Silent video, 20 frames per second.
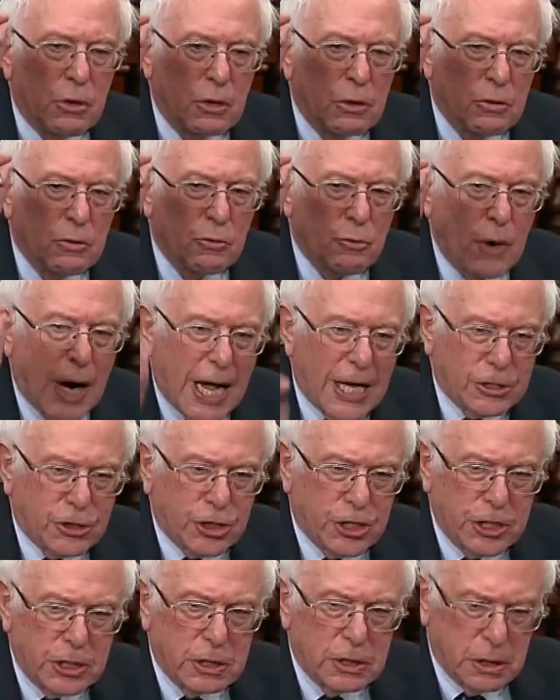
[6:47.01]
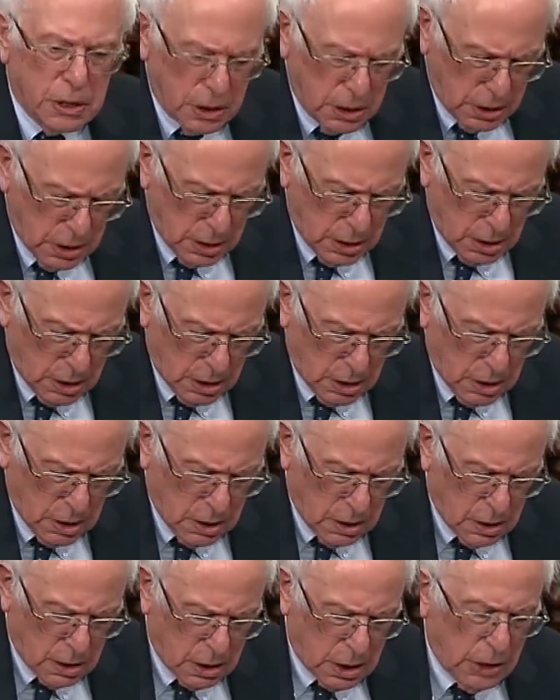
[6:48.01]
ration
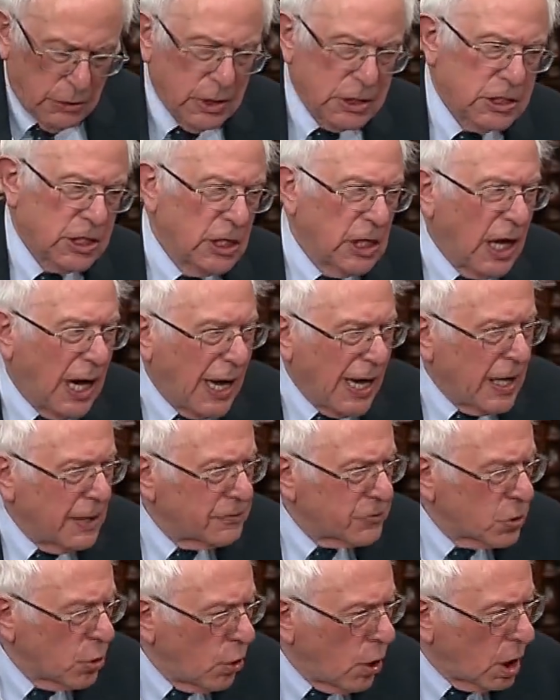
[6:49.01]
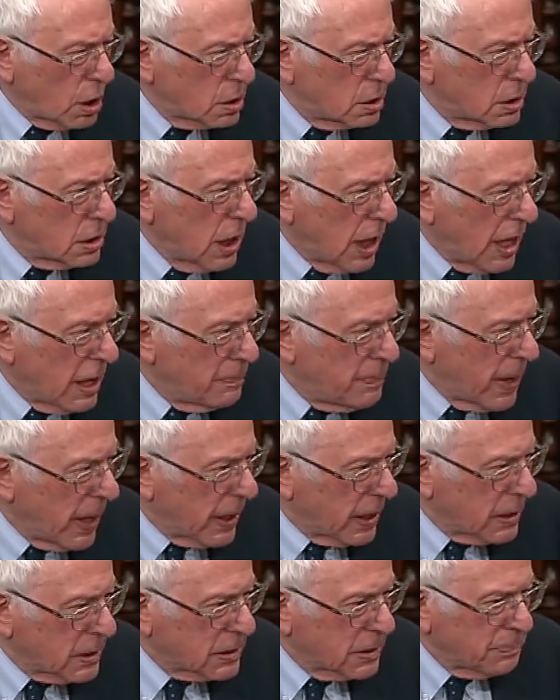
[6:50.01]
their insulin. I have talked to
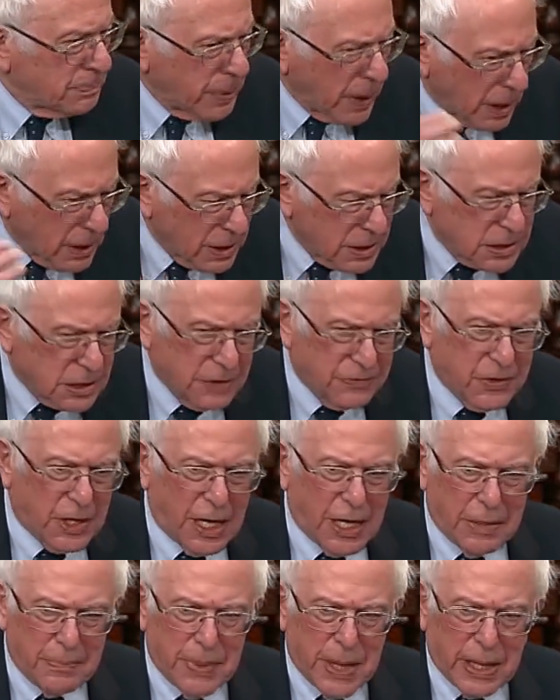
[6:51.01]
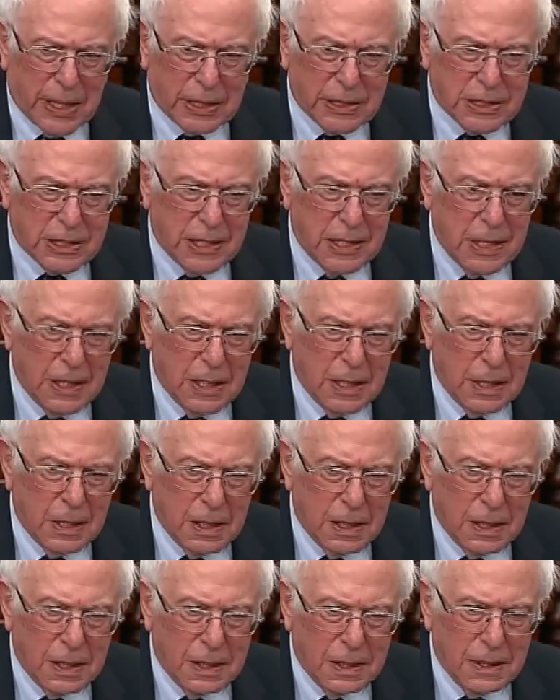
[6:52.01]
diabetics and parents of diabetics
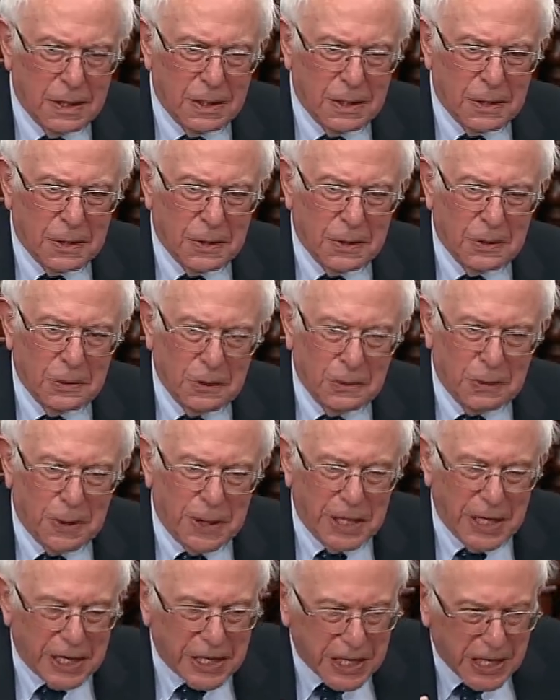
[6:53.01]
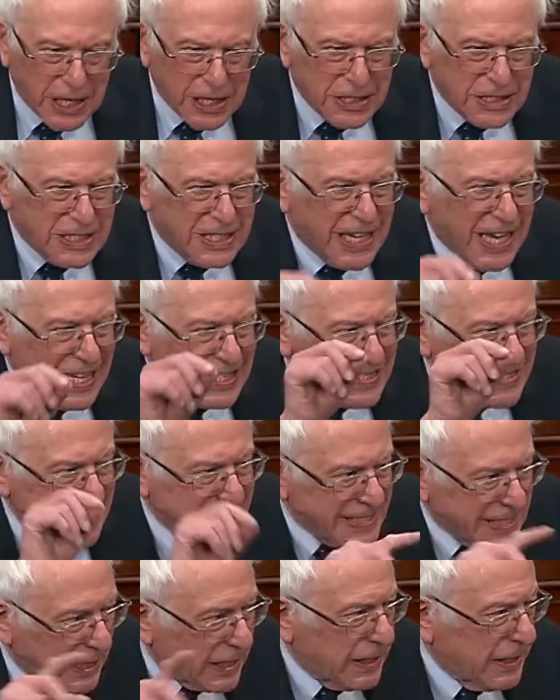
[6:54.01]
where their kids get
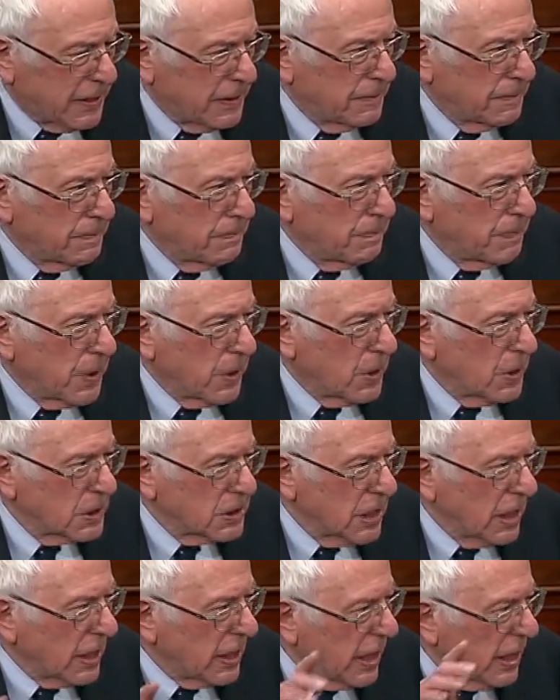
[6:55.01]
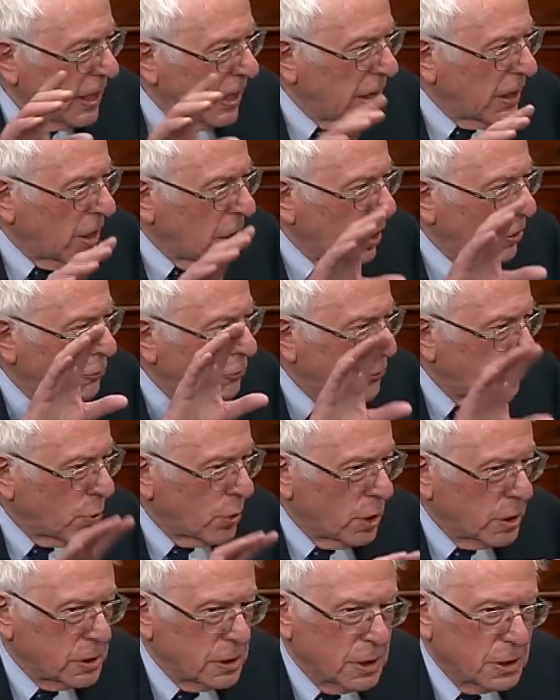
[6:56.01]
sick because they cannot
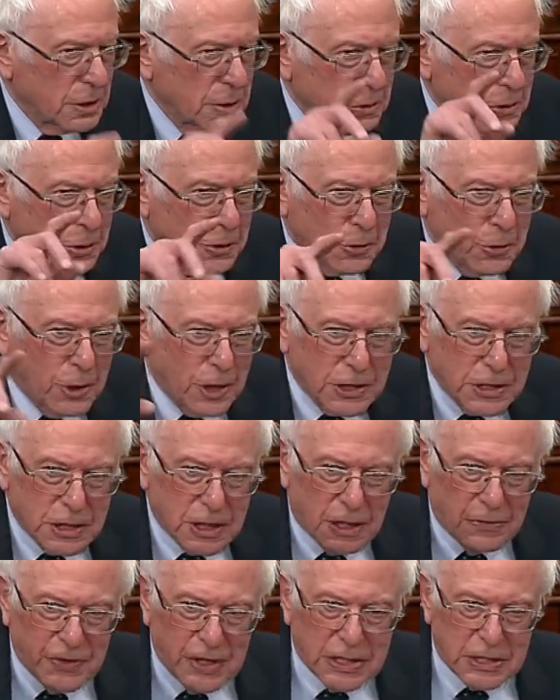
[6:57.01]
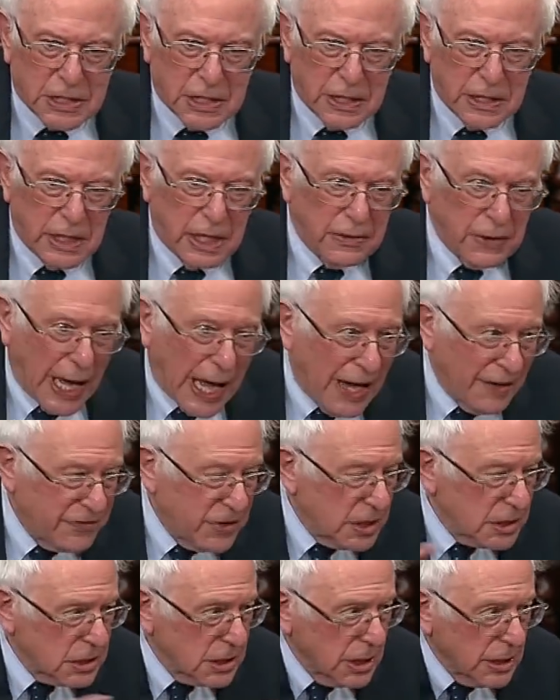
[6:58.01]
afford the cost of insulin.
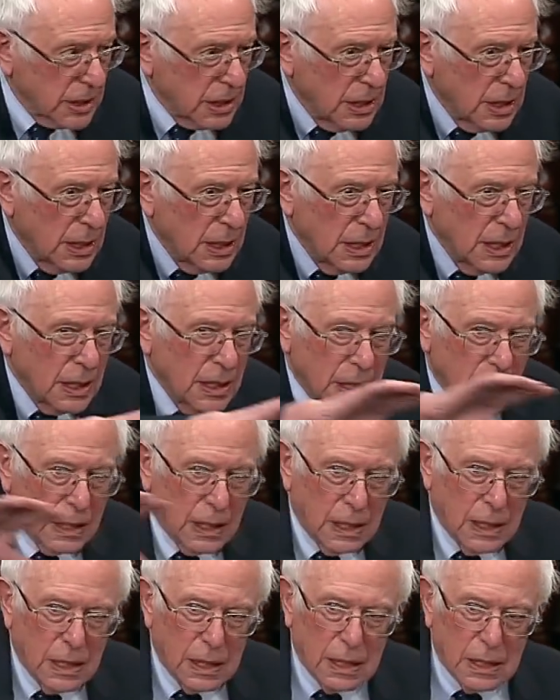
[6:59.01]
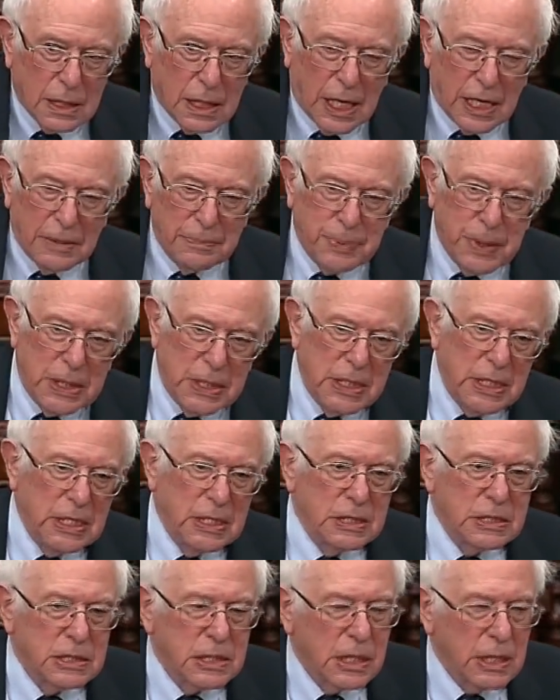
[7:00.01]
Obviously,
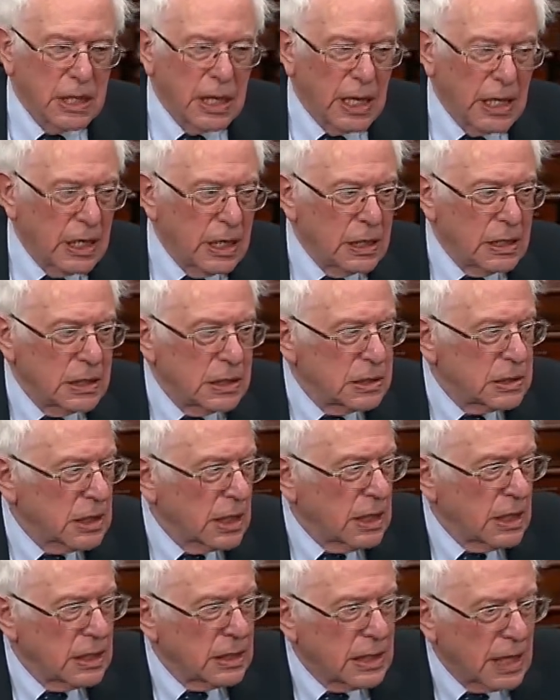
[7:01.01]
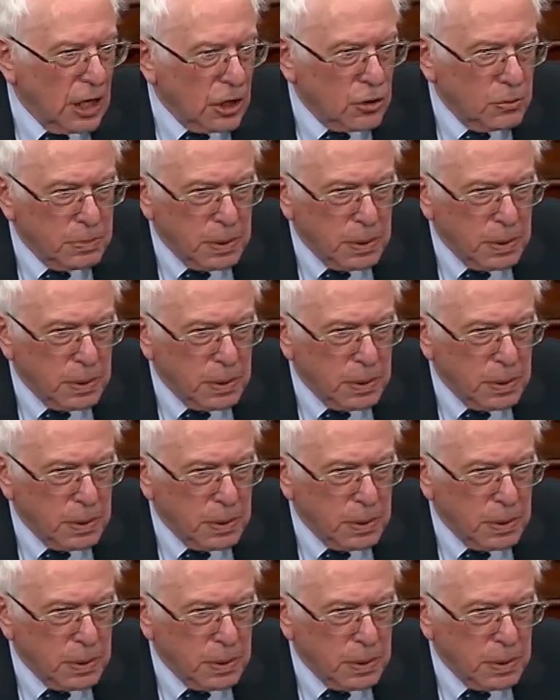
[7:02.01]
diabetes today is a terrible,